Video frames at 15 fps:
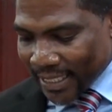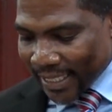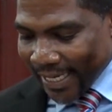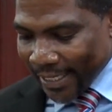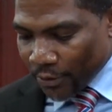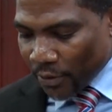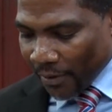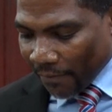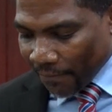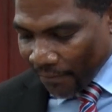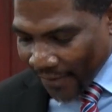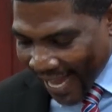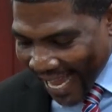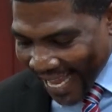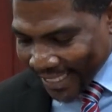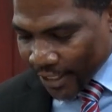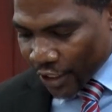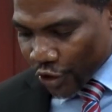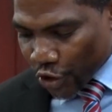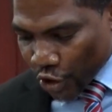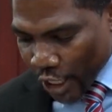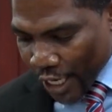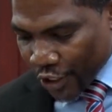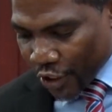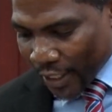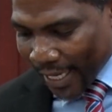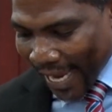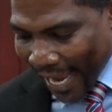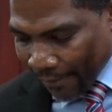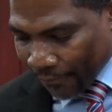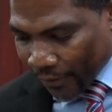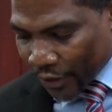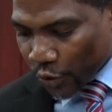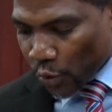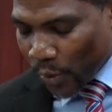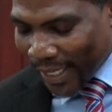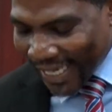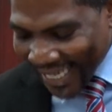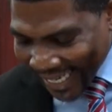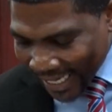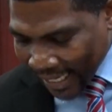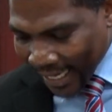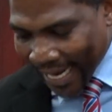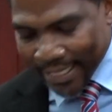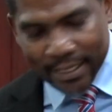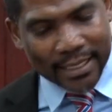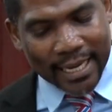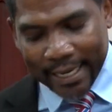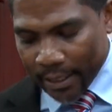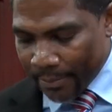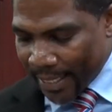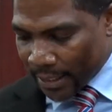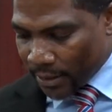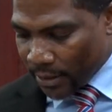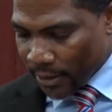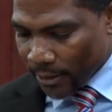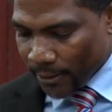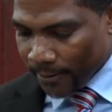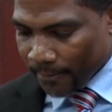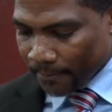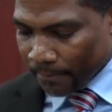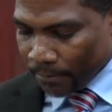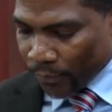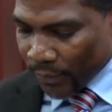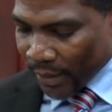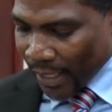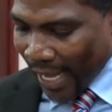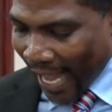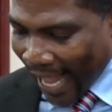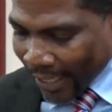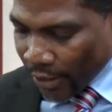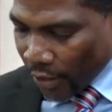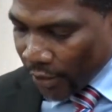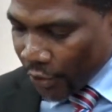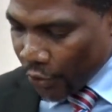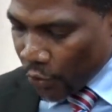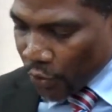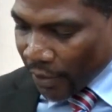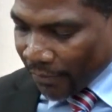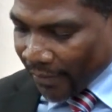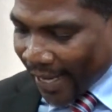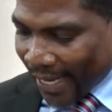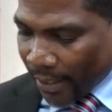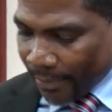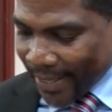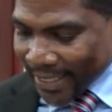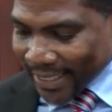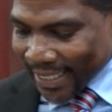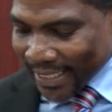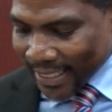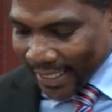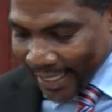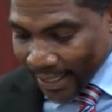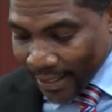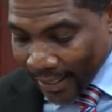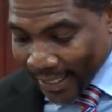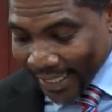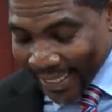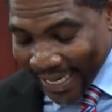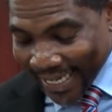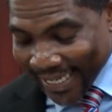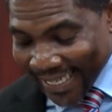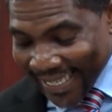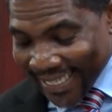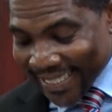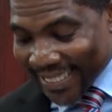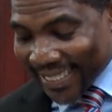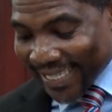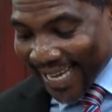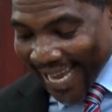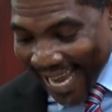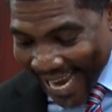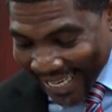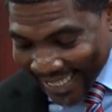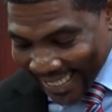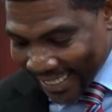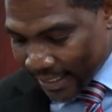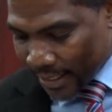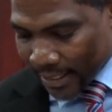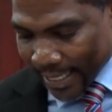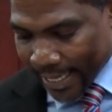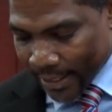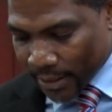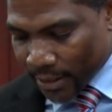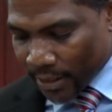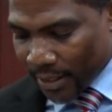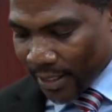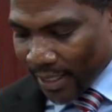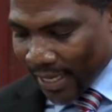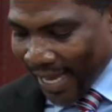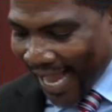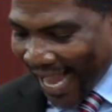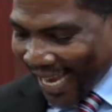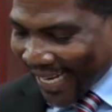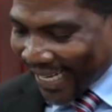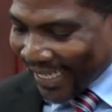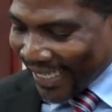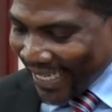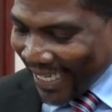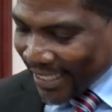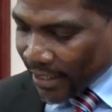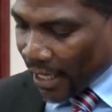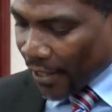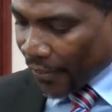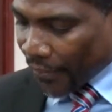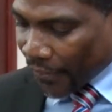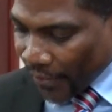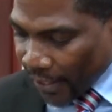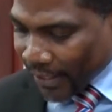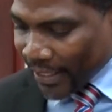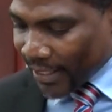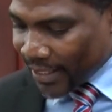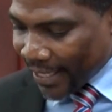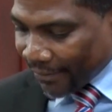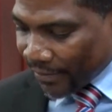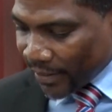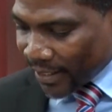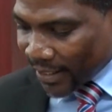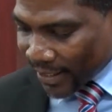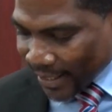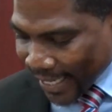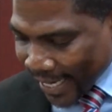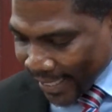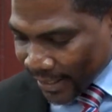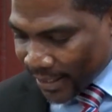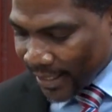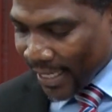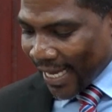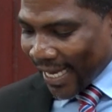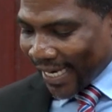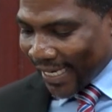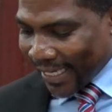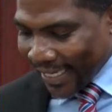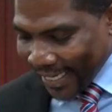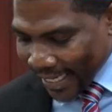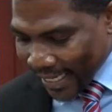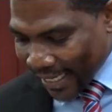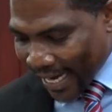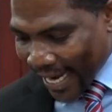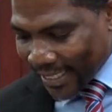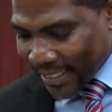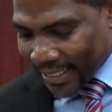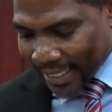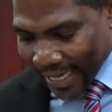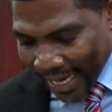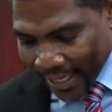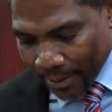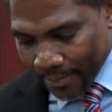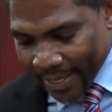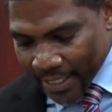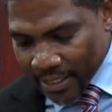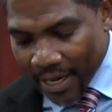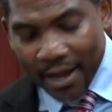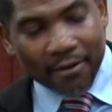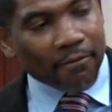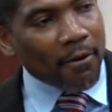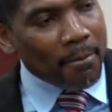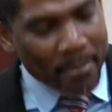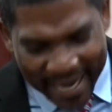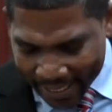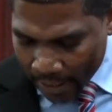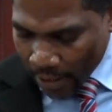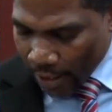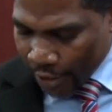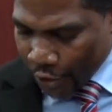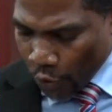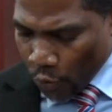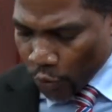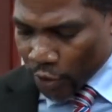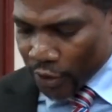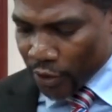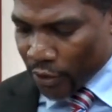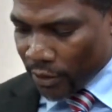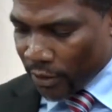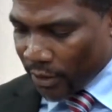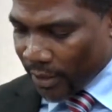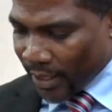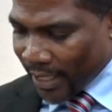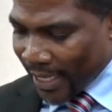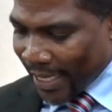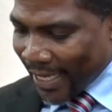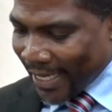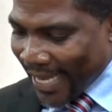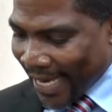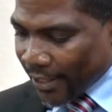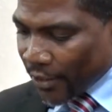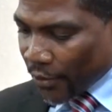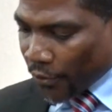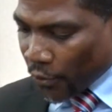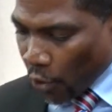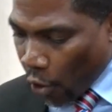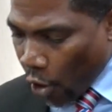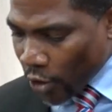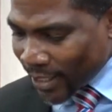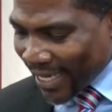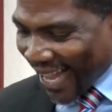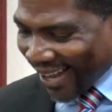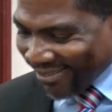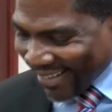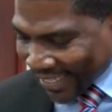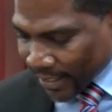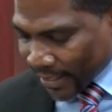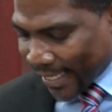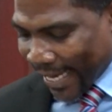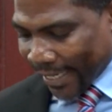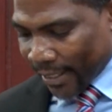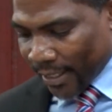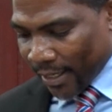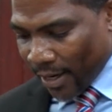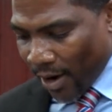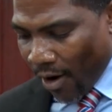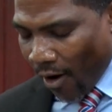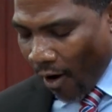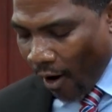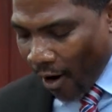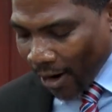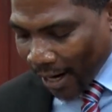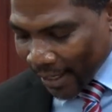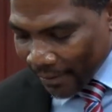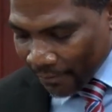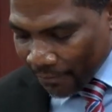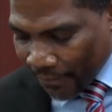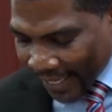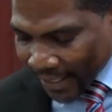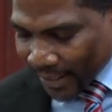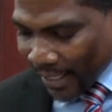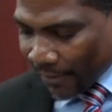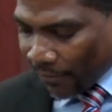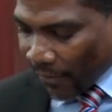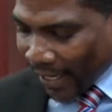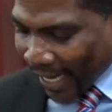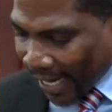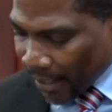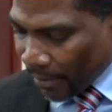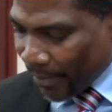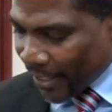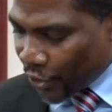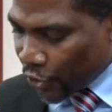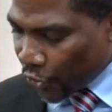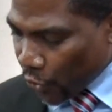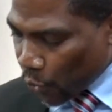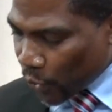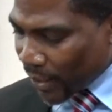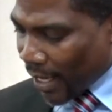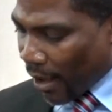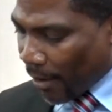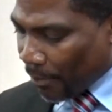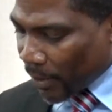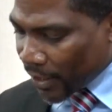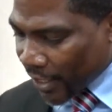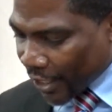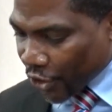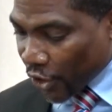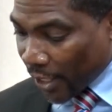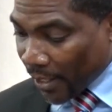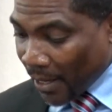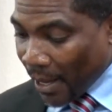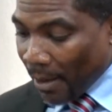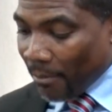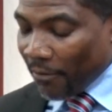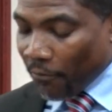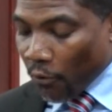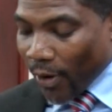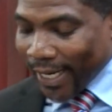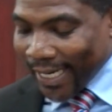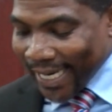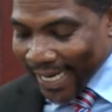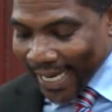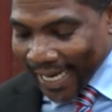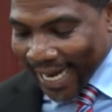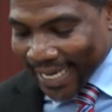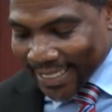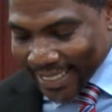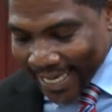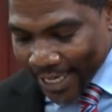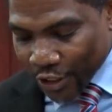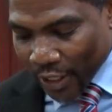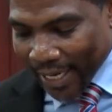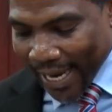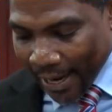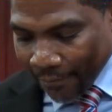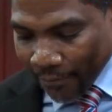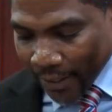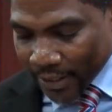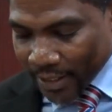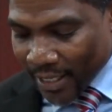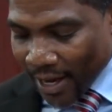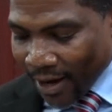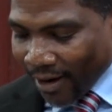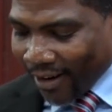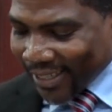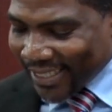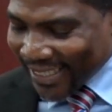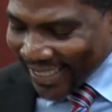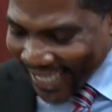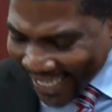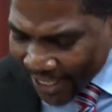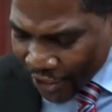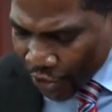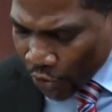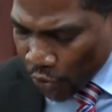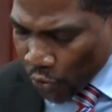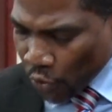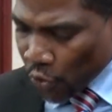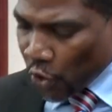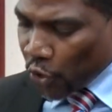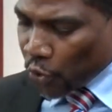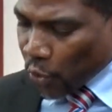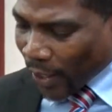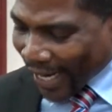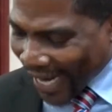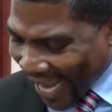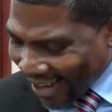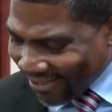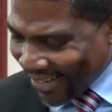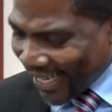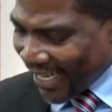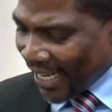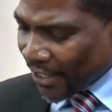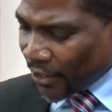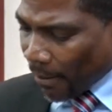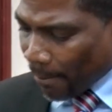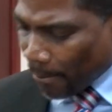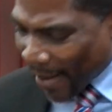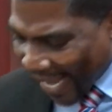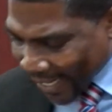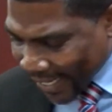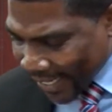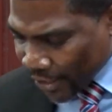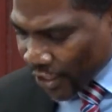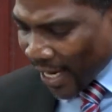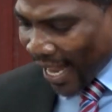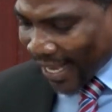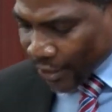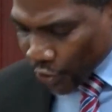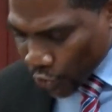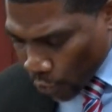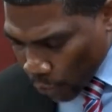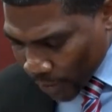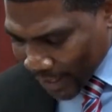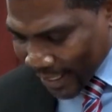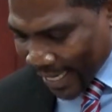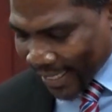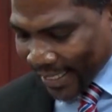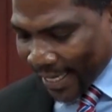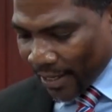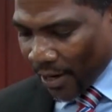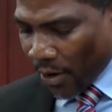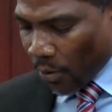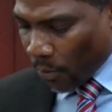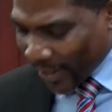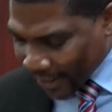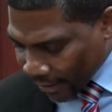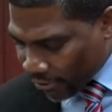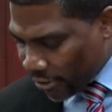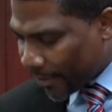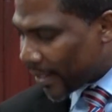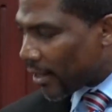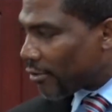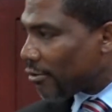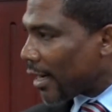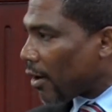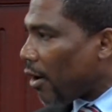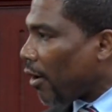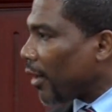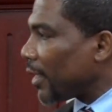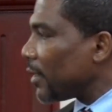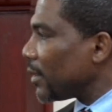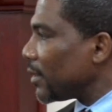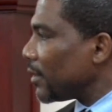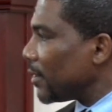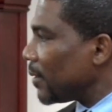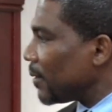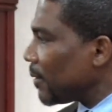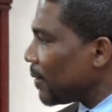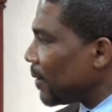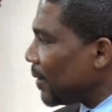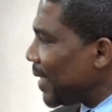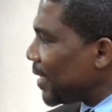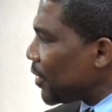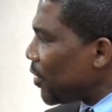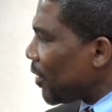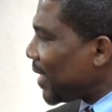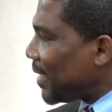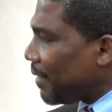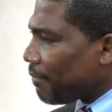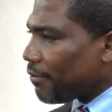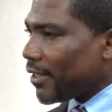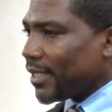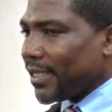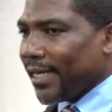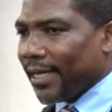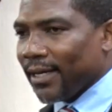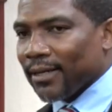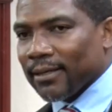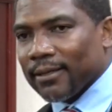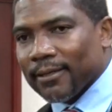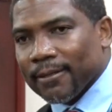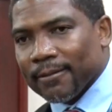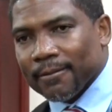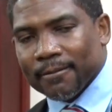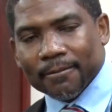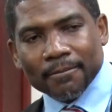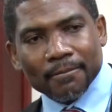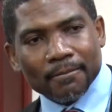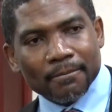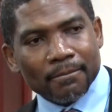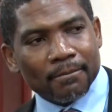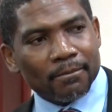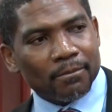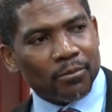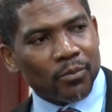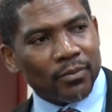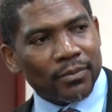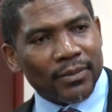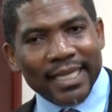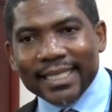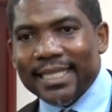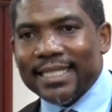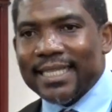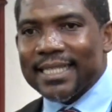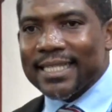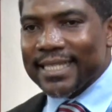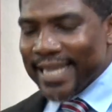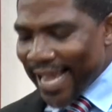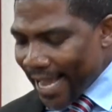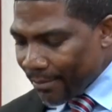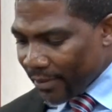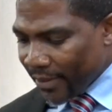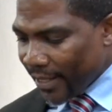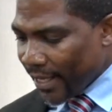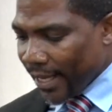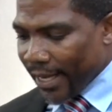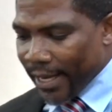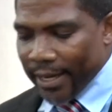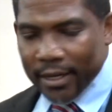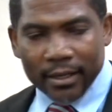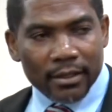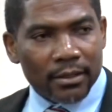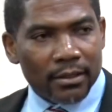into the fast-changing effort to legalize cannabis. Adult use of cannabis is legal in at least 18 states, and at least 37 states legalize cannabis for medical use. Yet those arrested or convicted for cannabis use or possession before legalization efforts continue to carry the baggage associated with a criminal record. It's not different here. It is the same thing here.